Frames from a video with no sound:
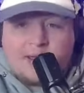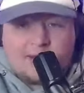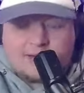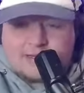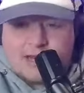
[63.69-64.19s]

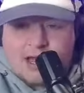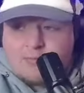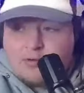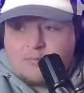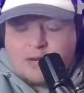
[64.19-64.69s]
It is
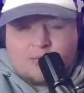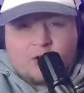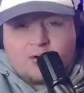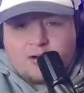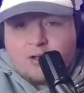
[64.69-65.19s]
not going to be
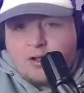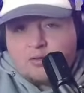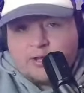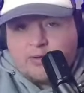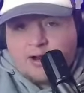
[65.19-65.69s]
broken
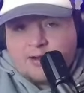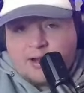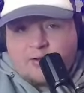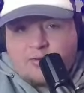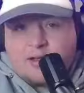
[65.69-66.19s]
locally right
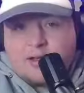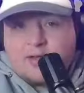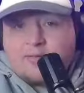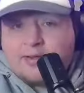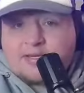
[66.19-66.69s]
now.
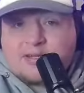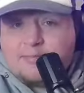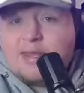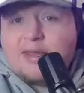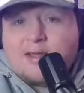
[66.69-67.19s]
This is
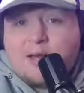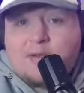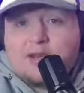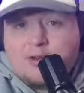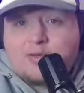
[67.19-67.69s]
me
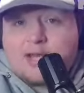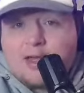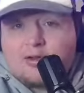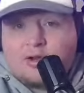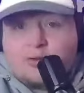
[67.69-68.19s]
coming to you
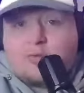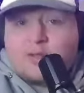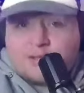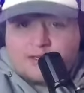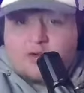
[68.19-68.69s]
telling you
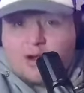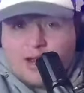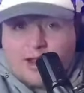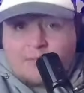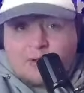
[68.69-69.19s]
this is going
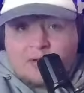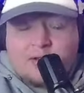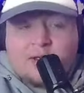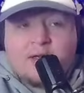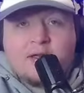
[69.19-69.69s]
to happen.
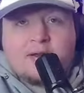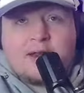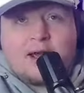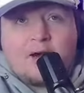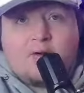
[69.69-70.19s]

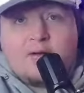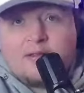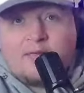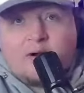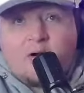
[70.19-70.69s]
Now,
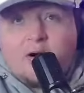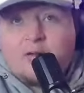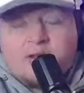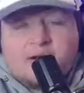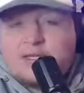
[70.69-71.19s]
there
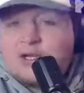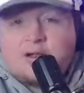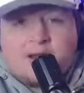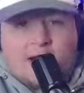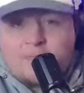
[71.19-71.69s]
are things that
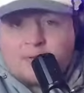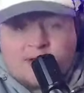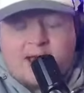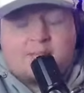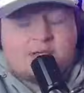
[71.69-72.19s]
could
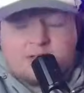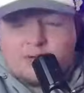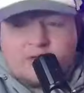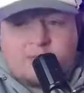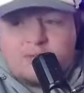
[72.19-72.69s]
happen
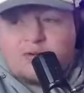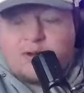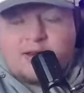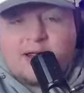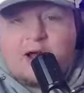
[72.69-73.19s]
absolutely in
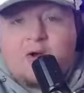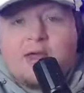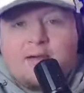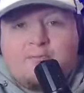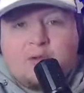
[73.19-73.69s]
between now
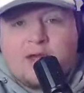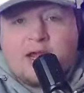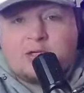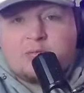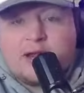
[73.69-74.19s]
and a few
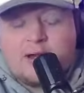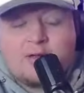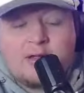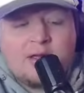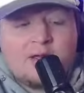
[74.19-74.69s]
days from
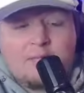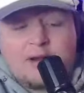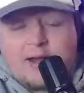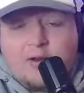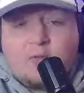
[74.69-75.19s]
now.
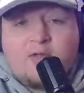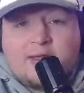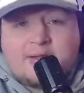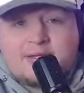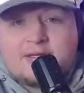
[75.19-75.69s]
But I know
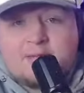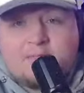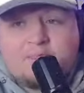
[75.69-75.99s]
this.